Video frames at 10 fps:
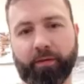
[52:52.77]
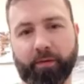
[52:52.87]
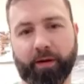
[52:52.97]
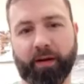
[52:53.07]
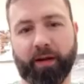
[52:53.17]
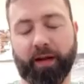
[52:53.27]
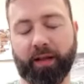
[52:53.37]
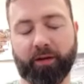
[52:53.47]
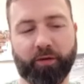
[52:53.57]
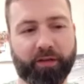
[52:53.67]
right. And I
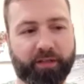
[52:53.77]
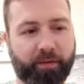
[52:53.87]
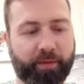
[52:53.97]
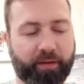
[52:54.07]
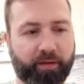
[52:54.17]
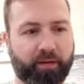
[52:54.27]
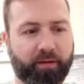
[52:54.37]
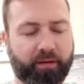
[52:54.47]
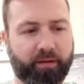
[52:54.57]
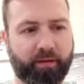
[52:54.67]
like what you said about
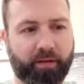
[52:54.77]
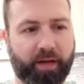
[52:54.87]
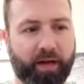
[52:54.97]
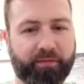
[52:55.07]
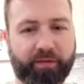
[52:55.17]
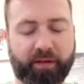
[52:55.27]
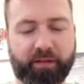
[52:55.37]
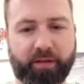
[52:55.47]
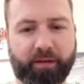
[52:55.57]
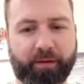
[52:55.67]
the the
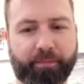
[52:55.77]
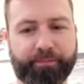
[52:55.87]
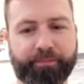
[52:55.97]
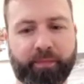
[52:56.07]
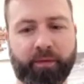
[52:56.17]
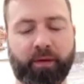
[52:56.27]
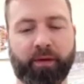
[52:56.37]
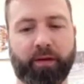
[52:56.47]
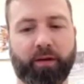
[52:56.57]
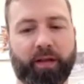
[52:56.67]
confidence. Um
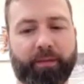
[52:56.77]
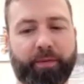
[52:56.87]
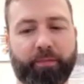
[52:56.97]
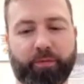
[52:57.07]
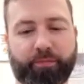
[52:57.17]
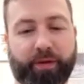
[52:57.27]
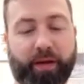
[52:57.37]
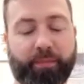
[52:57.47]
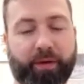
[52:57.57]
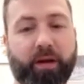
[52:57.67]
you know, a lot of people
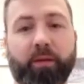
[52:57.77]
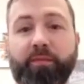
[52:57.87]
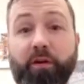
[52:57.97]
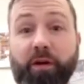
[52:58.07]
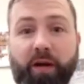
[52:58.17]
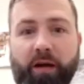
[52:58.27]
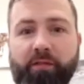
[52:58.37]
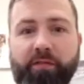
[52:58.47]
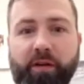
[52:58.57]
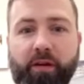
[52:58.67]
can become very
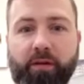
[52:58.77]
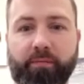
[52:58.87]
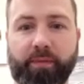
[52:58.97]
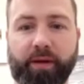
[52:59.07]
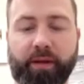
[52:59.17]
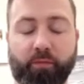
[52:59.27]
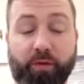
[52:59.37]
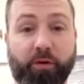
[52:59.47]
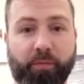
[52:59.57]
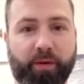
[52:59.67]
confident by the, with
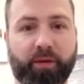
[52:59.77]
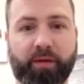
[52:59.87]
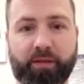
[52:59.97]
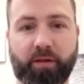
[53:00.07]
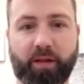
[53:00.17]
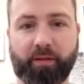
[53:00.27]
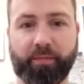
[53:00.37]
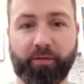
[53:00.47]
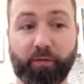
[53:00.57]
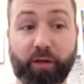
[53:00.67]
their abilities. You know, they could
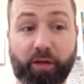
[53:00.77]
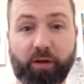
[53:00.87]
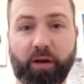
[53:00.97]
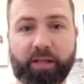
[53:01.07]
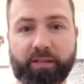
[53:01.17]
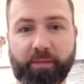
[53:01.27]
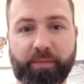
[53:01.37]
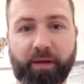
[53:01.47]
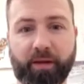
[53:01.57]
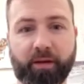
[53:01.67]
be really good at
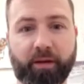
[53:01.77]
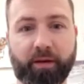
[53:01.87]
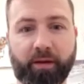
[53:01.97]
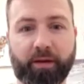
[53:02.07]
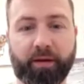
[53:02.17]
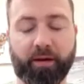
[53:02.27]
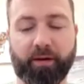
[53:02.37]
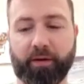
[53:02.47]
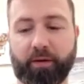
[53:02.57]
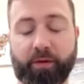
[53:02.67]
something you
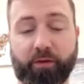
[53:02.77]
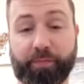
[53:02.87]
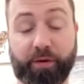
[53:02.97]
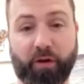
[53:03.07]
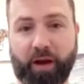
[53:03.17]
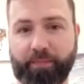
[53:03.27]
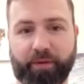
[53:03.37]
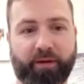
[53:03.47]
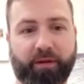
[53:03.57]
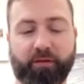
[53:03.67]
know, uh, whether it be
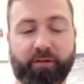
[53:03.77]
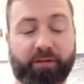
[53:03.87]
grappling or